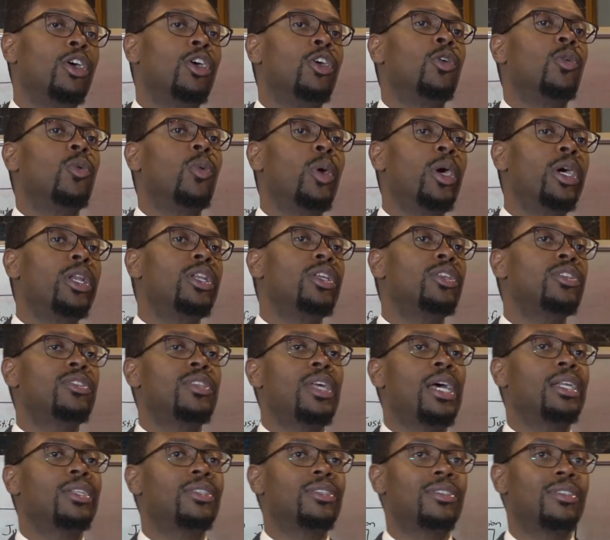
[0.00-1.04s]
What does
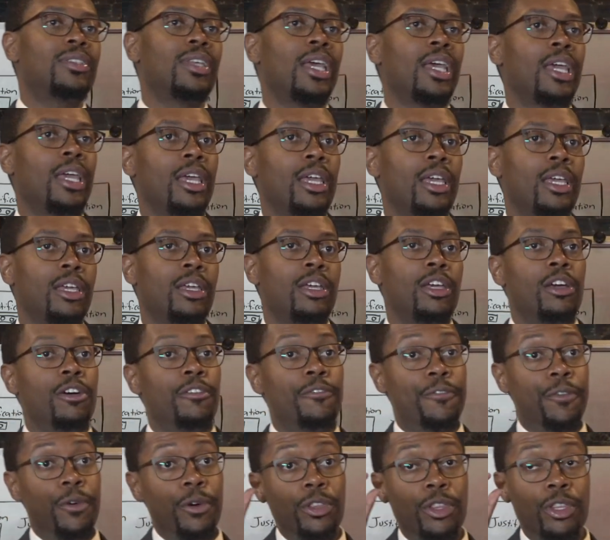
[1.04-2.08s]
that say
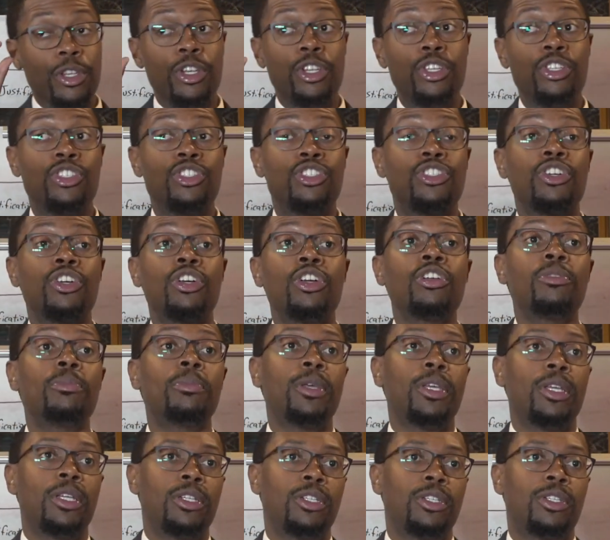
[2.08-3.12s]
for the
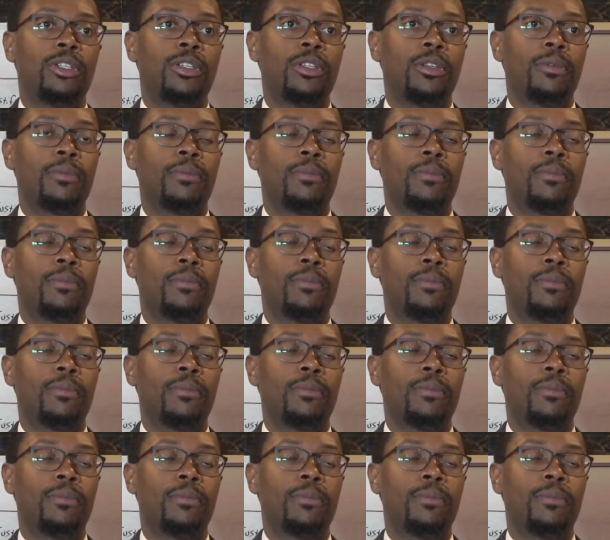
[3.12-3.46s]
discernment